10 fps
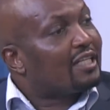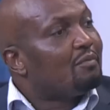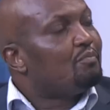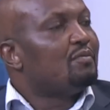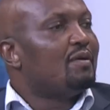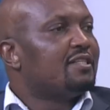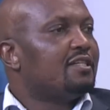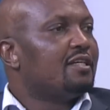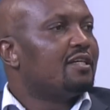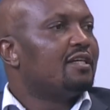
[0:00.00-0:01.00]

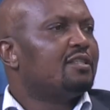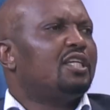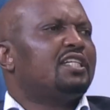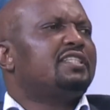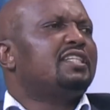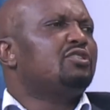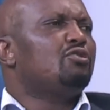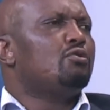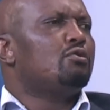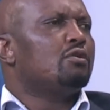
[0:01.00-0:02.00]
implementing, Treasury says,
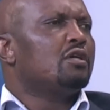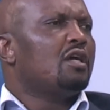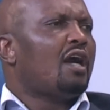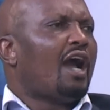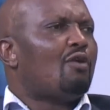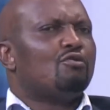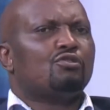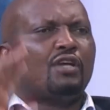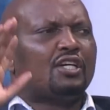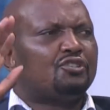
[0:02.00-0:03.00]
no, I want
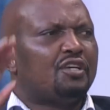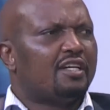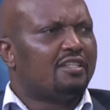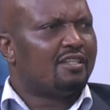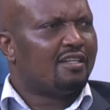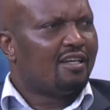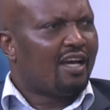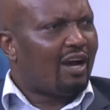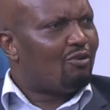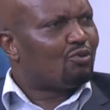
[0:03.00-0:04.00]
to rationalize.
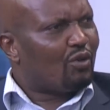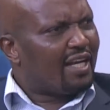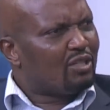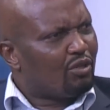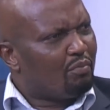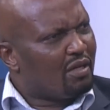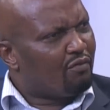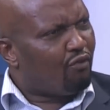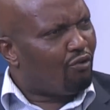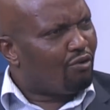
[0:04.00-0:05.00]
I want to align to the Big
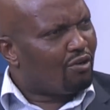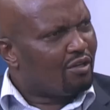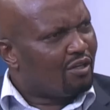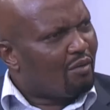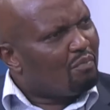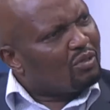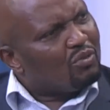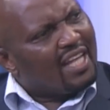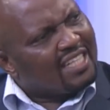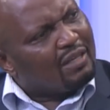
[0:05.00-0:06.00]
Four. But
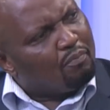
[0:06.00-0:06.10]
that's a